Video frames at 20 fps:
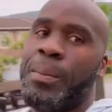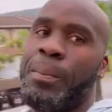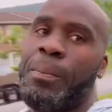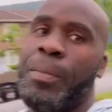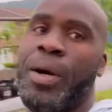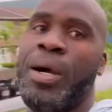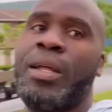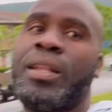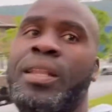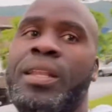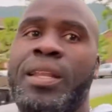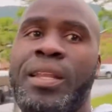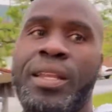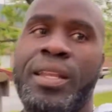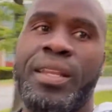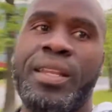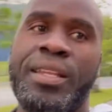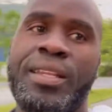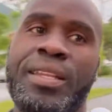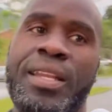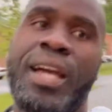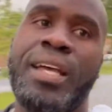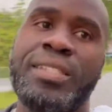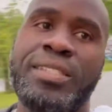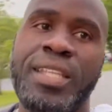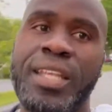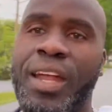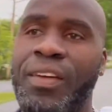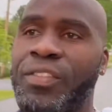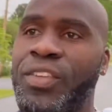But I
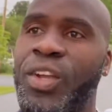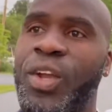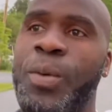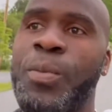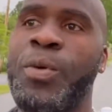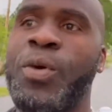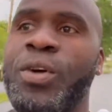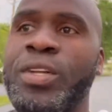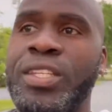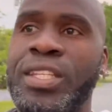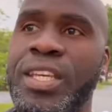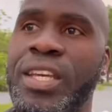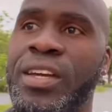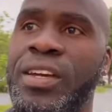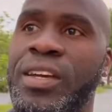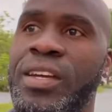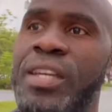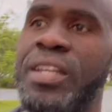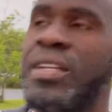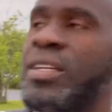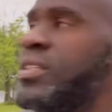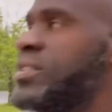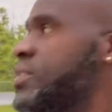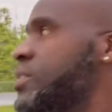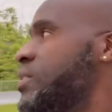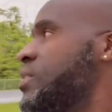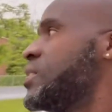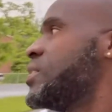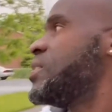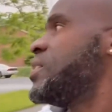still have to come out here
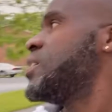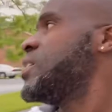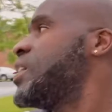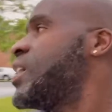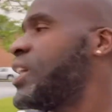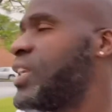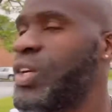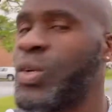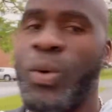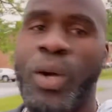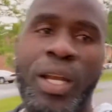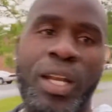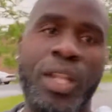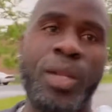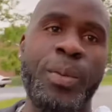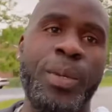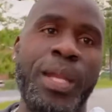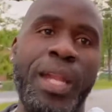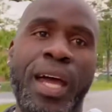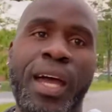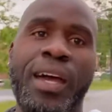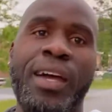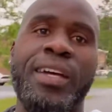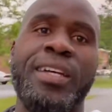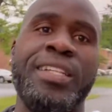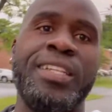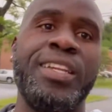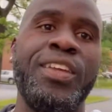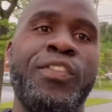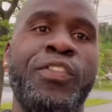and do a little bit of
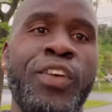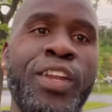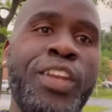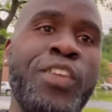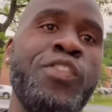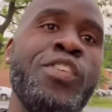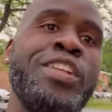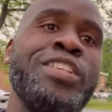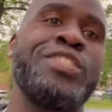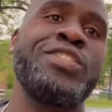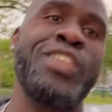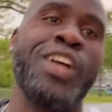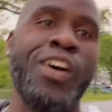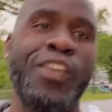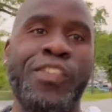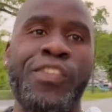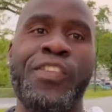different different stuff.